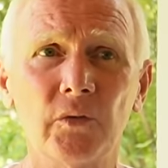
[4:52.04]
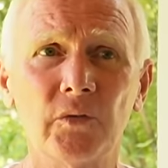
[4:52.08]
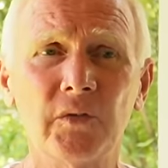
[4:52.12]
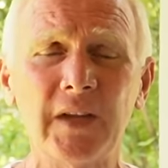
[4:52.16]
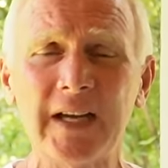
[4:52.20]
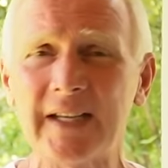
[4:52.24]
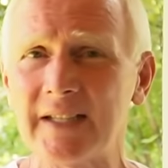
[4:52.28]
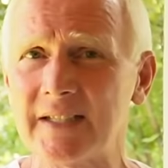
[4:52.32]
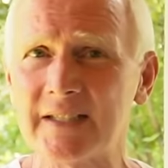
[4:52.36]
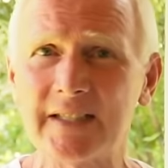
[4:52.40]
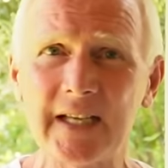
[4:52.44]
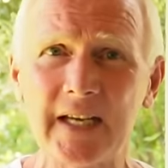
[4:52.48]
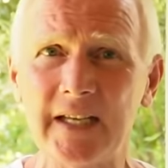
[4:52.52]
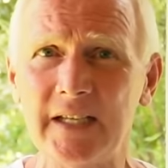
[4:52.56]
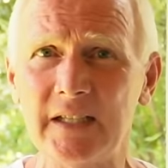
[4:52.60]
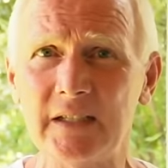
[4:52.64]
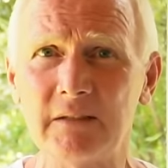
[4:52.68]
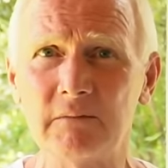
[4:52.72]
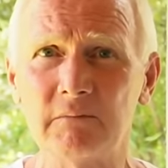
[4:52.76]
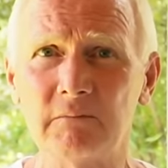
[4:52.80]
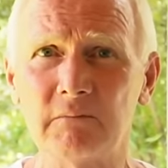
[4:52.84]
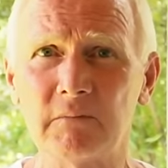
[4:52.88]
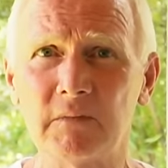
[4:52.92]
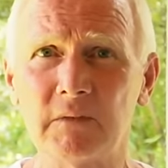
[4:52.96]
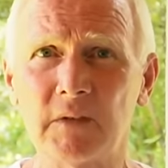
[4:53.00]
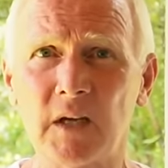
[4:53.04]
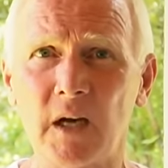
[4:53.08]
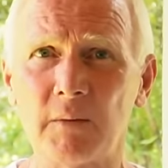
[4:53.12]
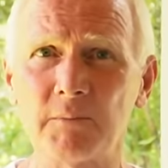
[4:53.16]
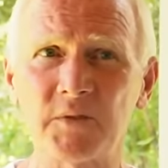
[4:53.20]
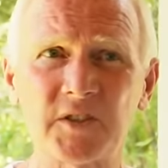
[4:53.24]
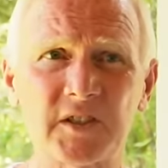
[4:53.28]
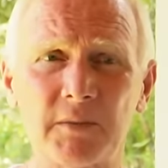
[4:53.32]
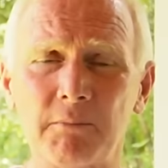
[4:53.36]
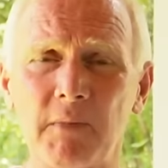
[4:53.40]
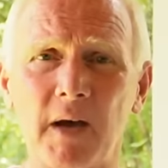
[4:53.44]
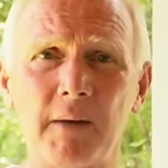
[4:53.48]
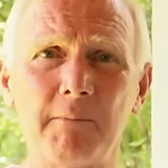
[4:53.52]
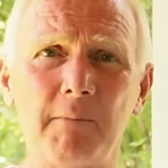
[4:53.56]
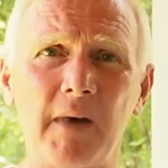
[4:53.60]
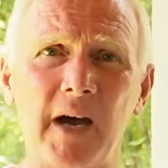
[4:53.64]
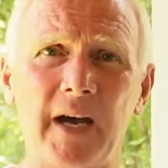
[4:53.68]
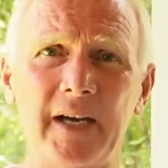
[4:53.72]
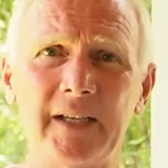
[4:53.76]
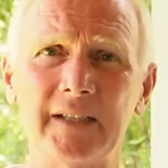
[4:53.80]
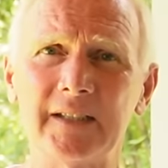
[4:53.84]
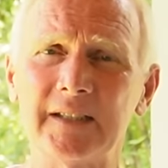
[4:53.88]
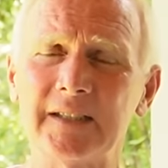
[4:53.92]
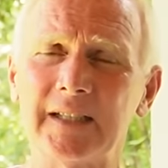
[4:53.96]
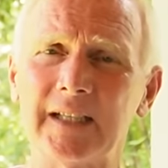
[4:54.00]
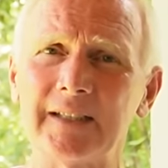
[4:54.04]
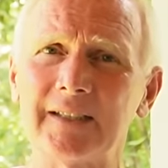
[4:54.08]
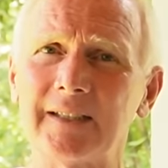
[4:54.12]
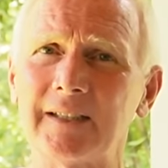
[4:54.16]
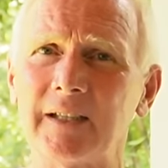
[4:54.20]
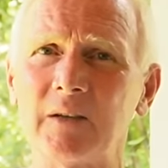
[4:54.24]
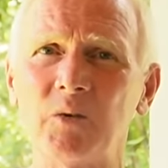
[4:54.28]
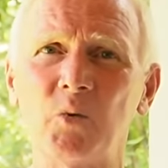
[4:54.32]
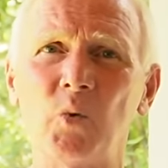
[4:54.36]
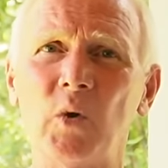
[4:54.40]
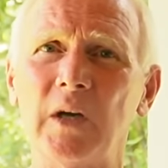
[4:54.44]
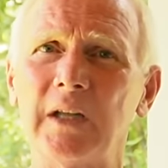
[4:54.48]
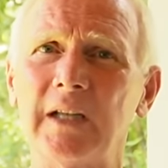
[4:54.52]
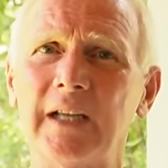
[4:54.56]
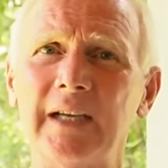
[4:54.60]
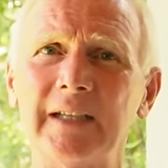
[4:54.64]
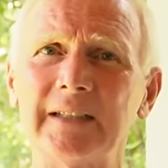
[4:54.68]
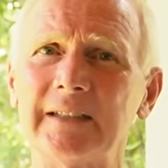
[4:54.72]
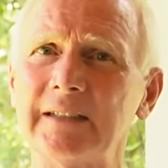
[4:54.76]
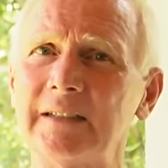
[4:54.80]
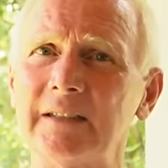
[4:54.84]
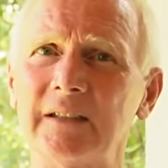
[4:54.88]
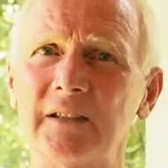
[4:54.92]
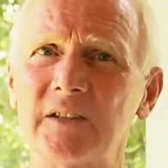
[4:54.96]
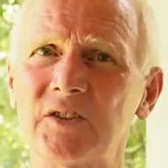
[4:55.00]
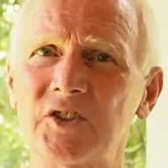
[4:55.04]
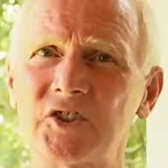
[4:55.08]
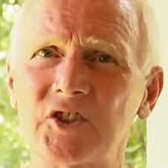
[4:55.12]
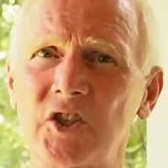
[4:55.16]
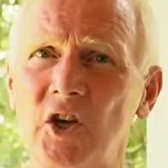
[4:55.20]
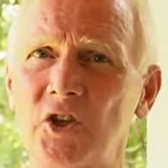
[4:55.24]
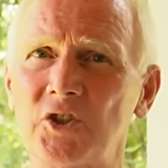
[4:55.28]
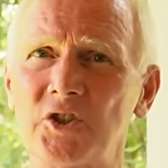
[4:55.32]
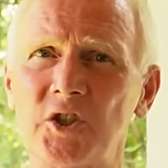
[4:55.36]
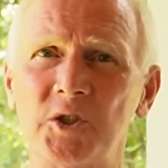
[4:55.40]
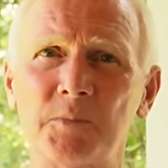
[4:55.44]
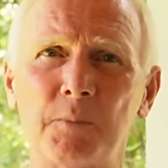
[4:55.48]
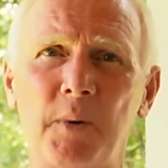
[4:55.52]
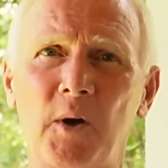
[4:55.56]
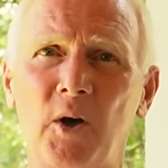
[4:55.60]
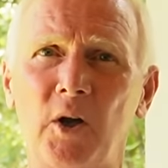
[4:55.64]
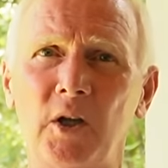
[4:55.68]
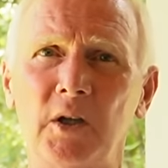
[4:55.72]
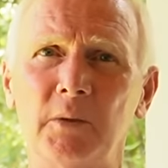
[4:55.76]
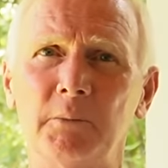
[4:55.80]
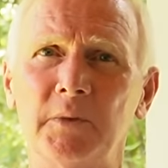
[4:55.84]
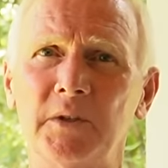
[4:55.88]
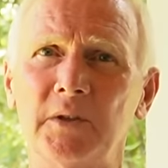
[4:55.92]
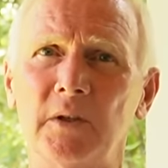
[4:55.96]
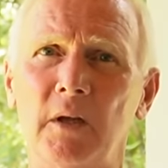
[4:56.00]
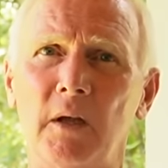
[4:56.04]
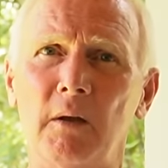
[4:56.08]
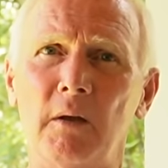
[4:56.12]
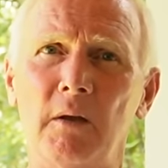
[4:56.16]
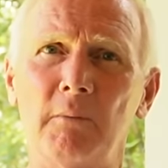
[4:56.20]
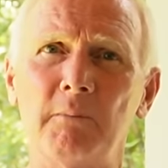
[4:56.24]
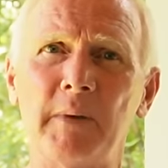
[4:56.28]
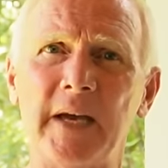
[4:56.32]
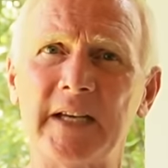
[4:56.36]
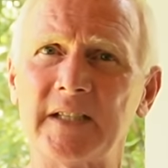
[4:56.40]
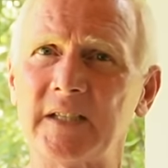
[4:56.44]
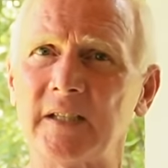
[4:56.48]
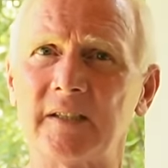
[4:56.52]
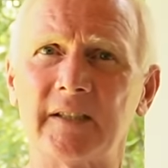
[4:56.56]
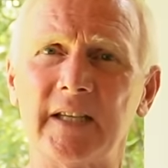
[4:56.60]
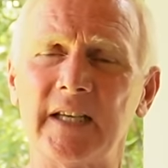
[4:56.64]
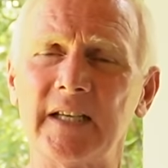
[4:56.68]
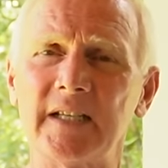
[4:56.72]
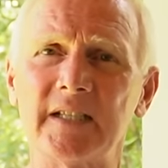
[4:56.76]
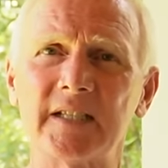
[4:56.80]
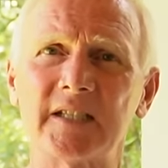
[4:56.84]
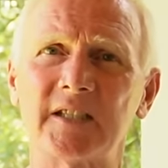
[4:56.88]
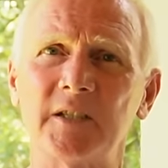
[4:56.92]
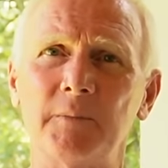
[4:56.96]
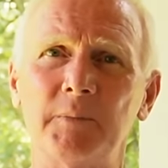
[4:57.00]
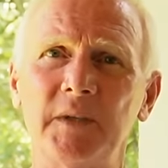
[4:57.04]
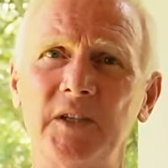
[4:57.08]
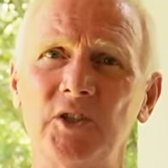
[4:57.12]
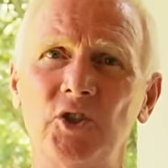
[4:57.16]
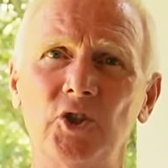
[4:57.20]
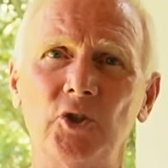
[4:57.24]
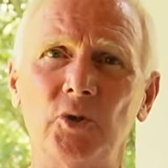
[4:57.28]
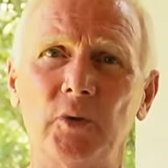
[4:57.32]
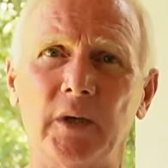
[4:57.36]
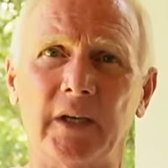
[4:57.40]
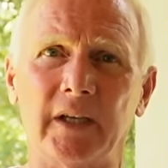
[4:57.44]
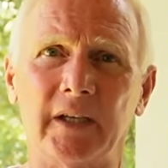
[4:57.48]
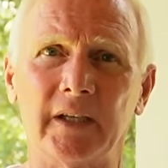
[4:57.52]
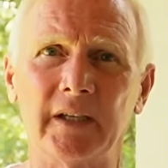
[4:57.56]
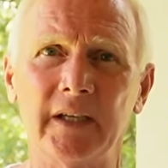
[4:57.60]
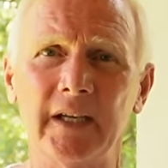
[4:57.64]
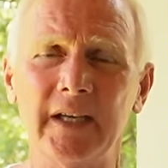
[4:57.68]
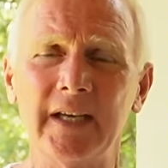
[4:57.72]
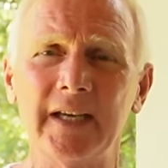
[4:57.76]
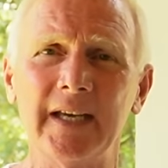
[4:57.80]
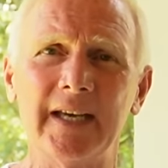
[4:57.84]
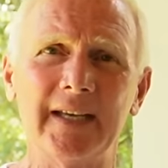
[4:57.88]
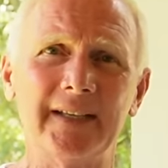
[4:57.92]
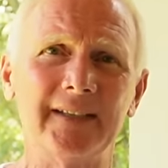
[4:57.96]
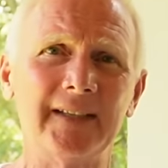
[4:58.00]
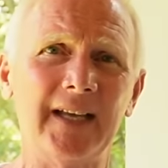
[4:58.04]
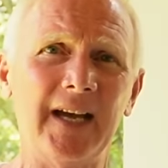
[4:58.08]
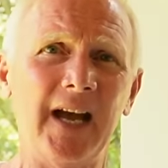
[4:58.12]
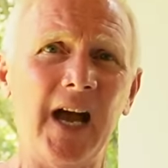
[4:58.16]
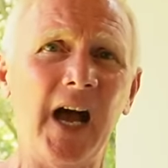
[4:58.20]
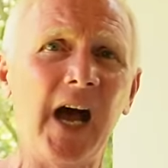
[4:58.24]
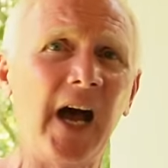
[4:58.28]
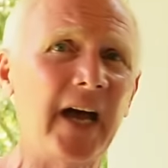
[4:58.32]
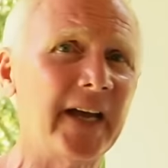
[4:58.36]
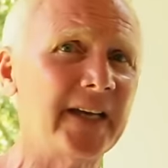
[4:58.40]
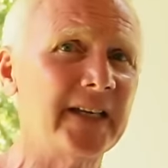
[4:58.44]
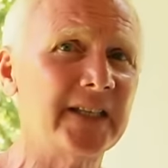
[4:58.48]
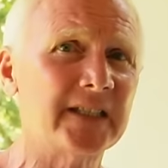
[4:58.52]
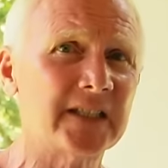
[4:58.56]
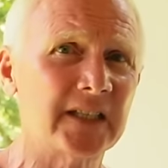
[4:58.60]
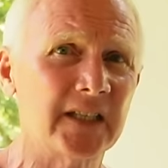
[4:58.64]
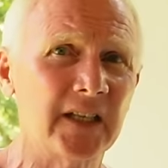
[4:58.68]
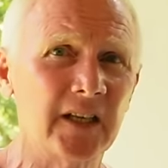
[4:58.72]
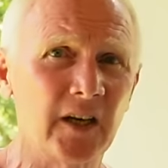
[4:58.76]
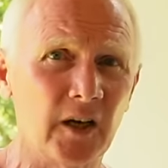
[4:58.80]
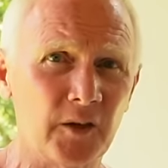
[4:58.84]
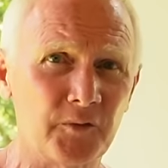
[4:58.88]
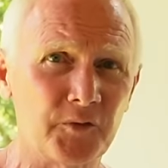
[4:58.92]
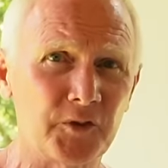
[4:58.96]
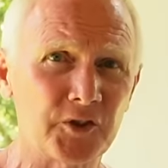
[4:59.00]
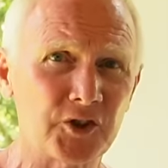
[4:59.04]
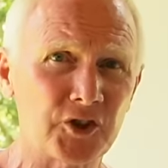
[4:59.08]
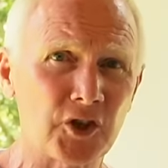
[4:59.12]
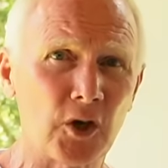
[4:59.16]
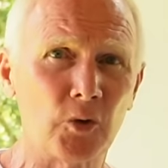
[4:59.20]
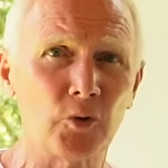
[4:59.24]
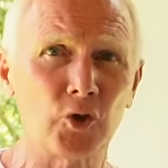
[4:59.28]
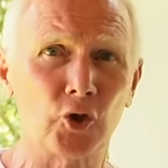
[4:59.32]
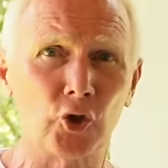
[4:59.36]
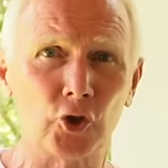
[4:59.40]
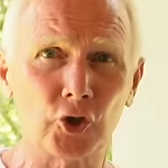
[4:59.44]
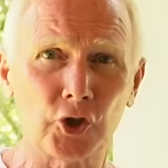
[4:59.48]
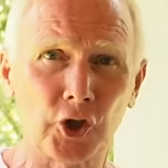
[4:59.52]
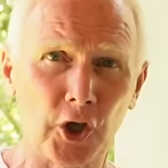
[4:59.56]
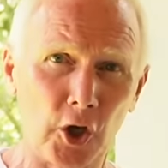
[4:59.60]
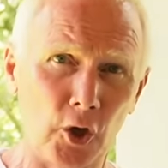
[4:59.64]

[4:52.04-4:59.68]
That date comes to my mind, and I think, well, hadn't the Scottish Parliament uh, better things to be doing in the height of the so called